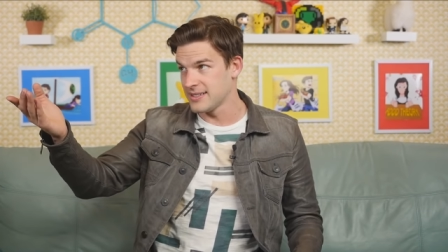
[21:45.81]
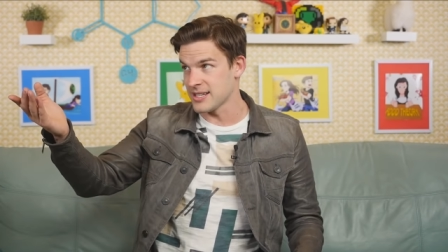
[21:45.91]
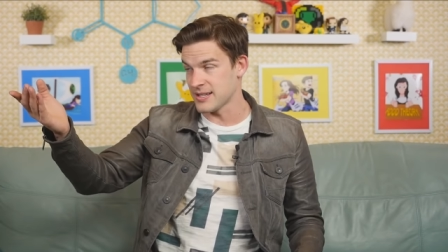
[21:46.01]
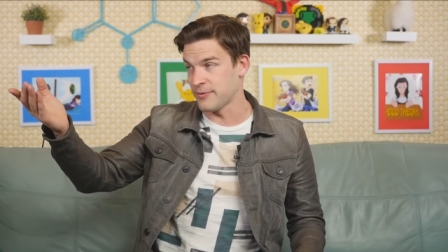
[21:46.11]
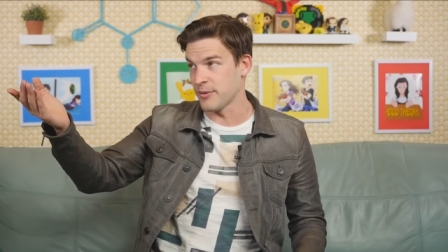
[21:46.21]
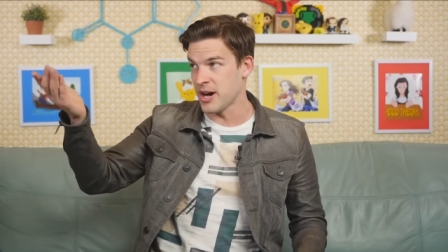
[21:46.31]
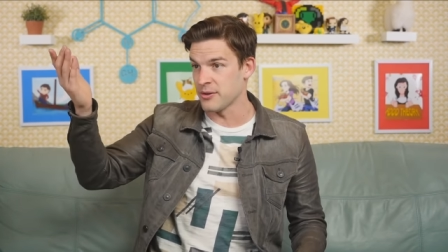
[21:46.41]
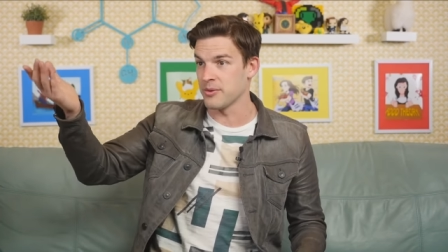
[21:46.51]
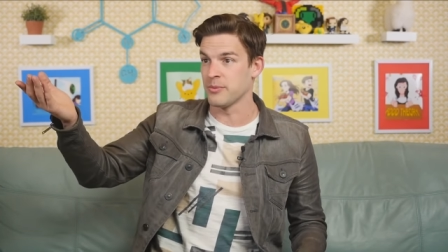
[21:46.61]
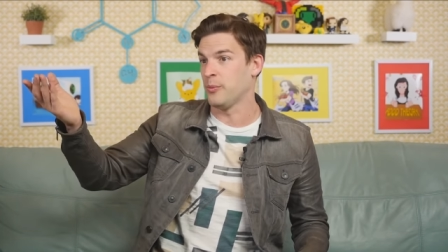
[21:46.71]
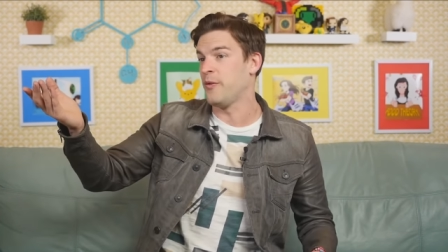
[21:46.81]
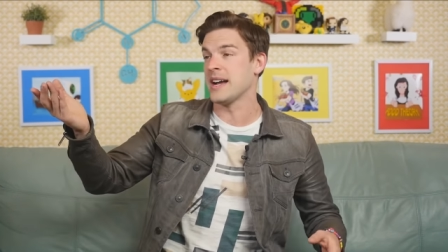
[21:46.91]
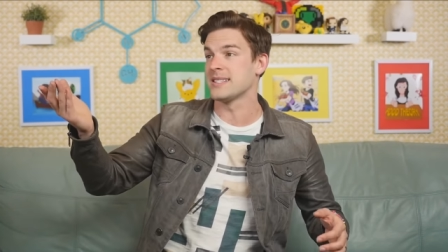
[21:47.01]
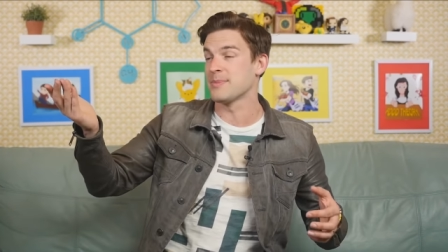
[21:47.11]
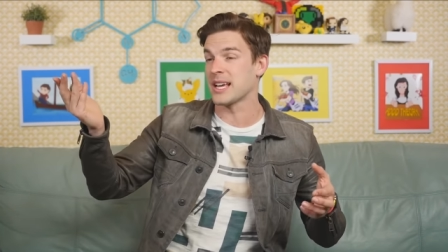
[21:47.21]
Just if we want to
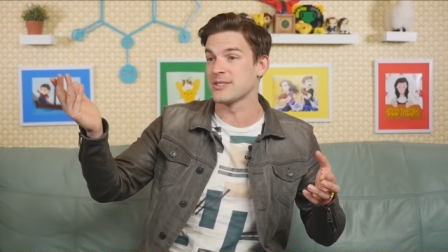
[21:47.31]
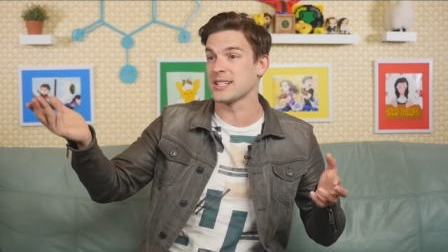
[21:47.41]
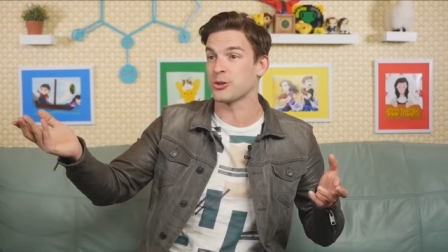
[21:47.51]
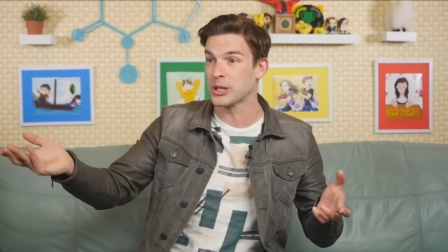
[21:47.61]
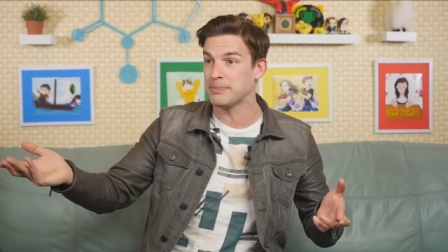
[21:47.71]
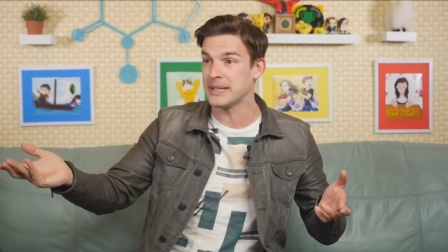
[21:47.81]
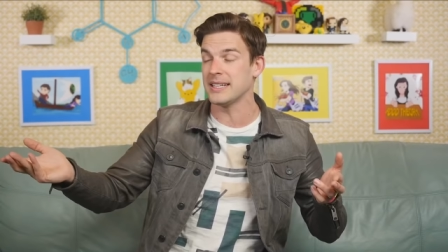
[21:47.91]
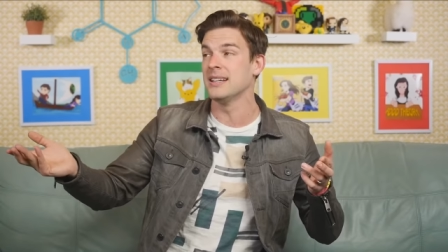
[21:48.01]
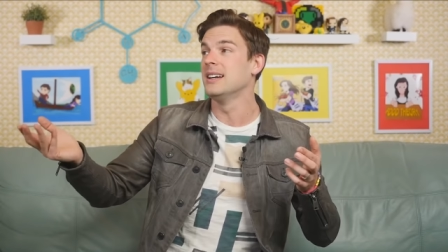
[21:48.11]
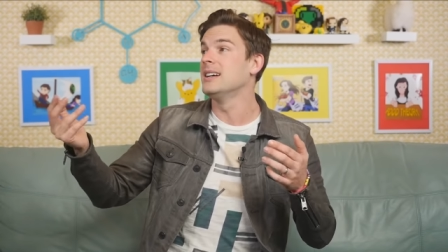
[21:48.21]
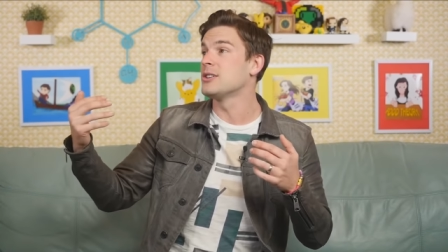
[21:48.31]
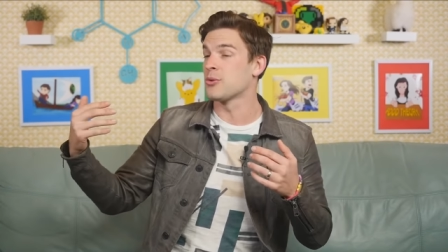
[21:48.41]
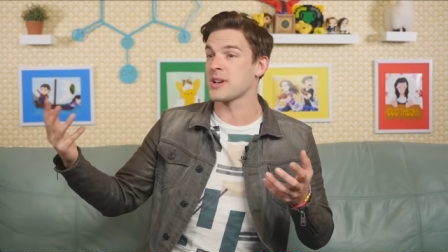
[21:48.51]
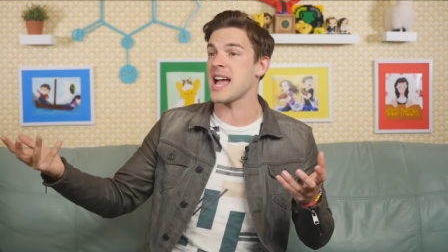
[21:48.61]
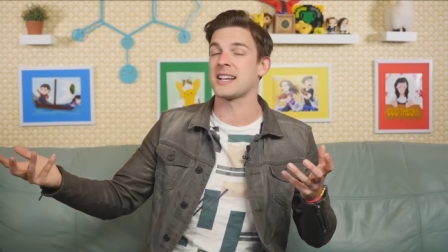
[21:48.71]
find something else that's creepy
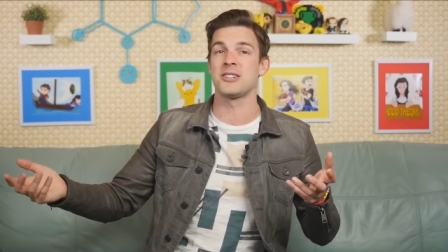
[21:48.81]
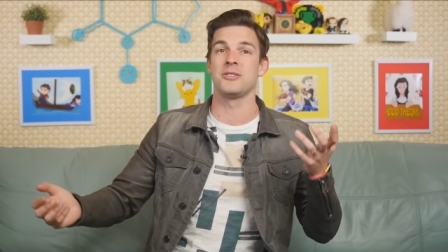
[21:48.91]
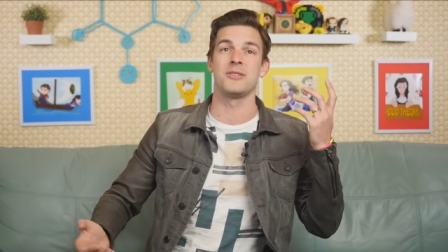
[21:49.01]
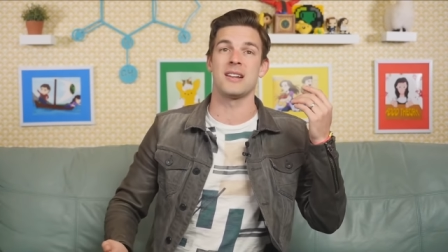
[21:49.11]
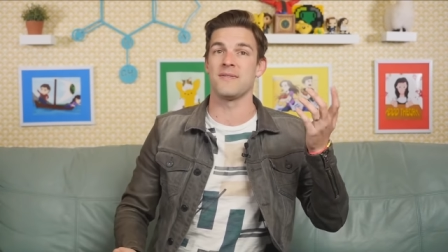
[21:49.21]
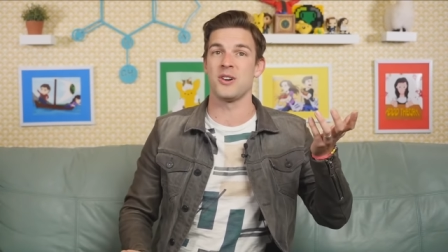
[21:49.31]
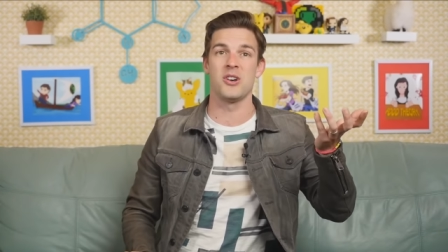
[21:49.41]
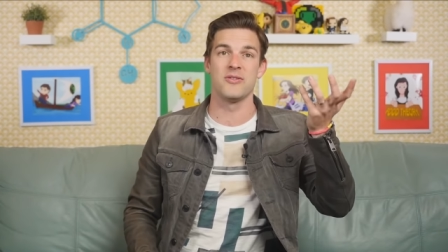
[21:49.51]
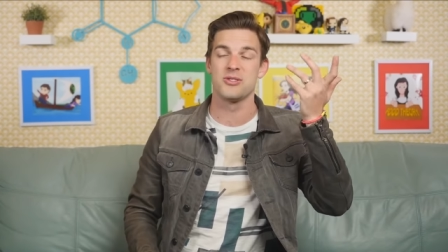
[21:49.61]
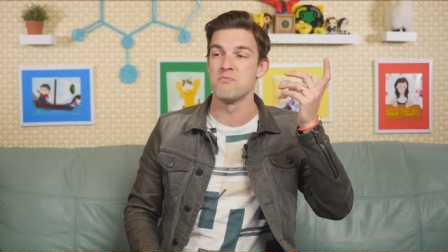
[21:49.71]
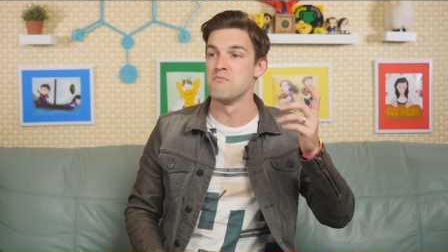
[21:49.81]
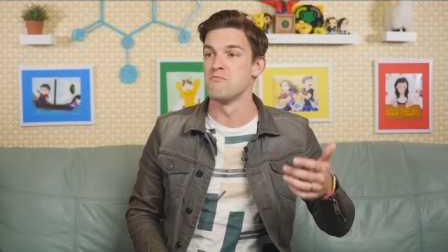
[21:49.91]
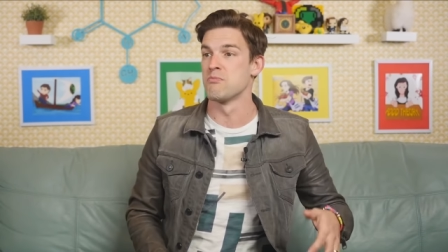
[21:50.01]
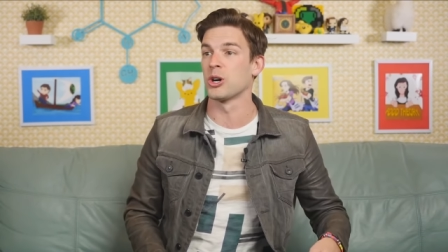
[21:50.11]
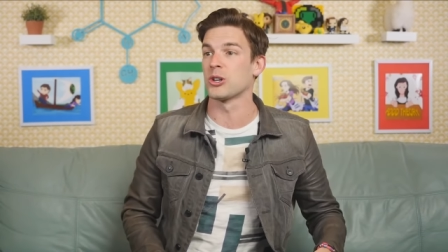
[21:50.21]
to react to that involves
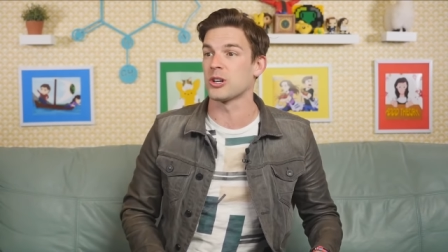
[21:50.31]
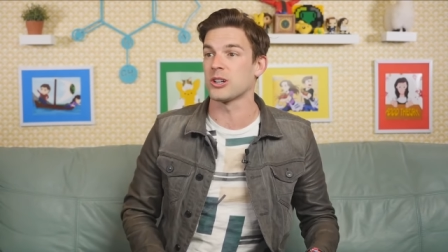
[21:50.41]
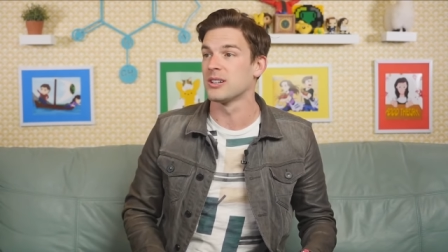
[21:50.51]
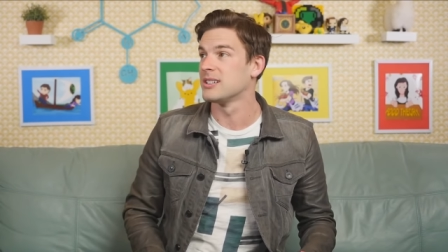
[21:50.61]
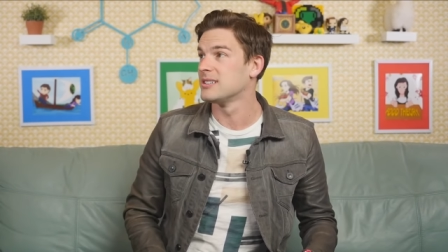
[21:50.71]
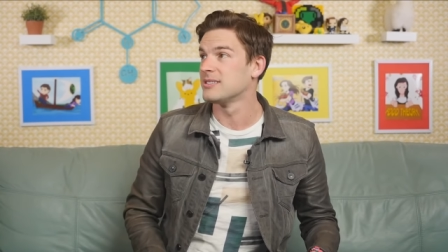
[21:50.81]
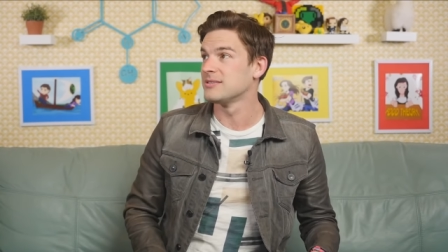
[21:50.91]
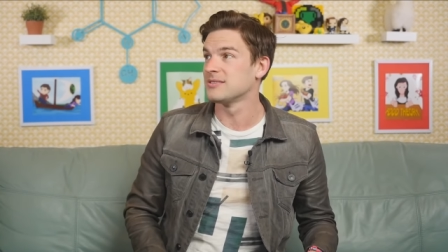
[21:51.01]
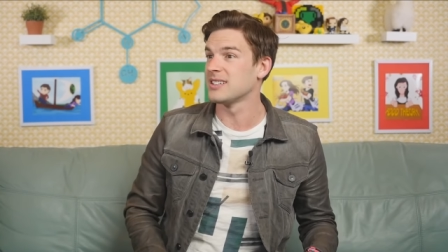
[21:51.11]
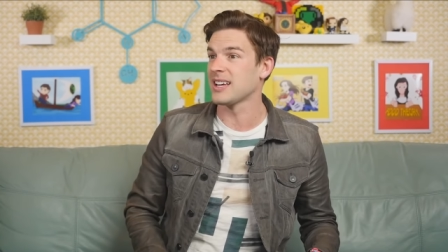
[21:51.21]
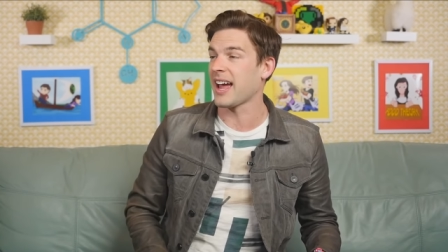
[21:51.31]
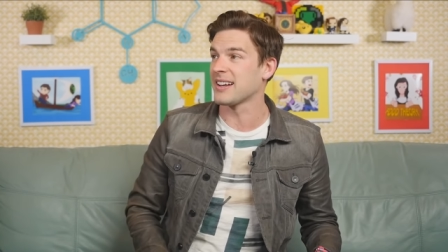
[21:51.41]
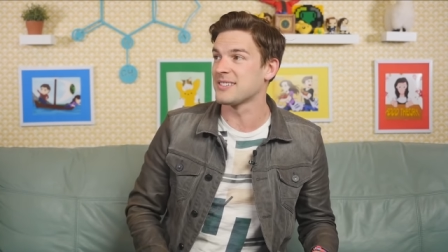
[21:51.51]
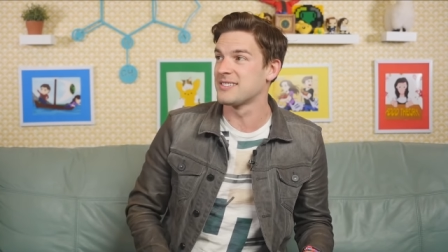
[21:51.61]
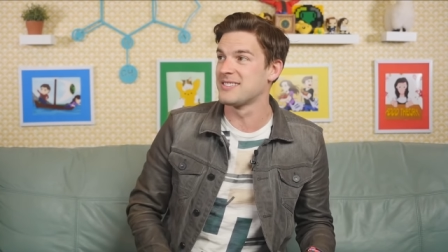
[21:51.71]
murder and